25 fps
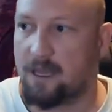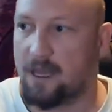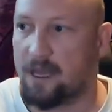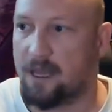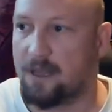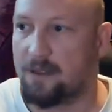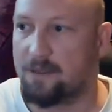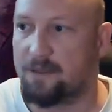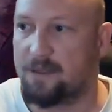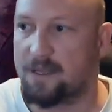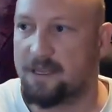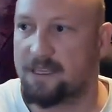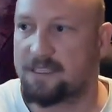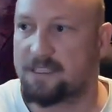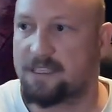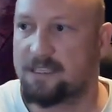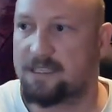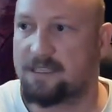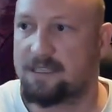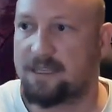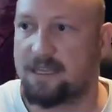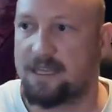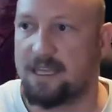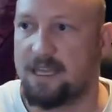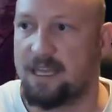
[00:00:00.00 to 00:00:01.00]
and this
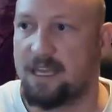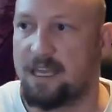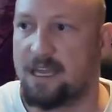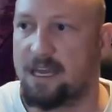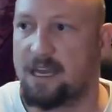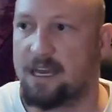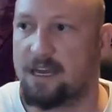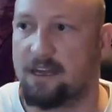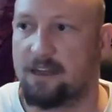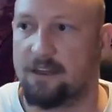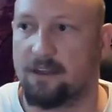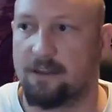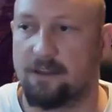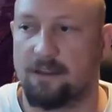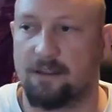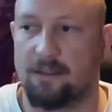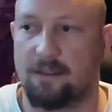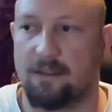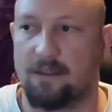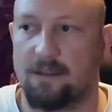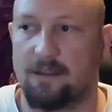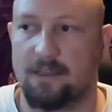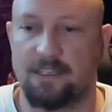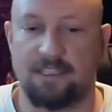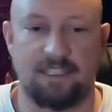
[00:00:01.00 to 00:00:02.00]
is the uh,
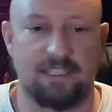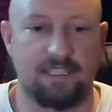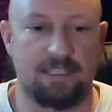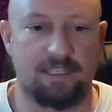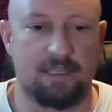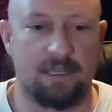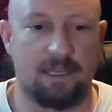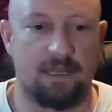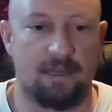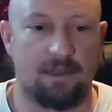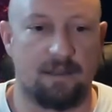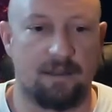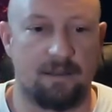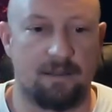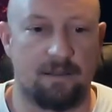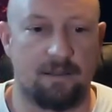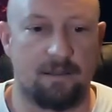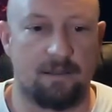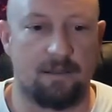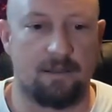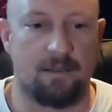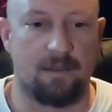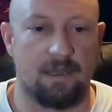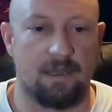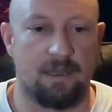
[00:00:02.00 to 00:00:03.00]
this is the
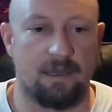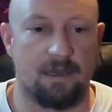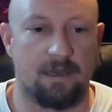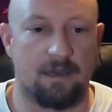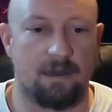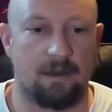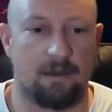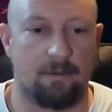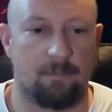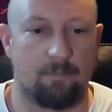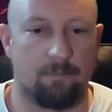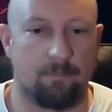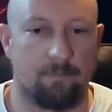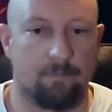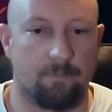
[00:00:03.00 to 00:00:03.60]
the uh,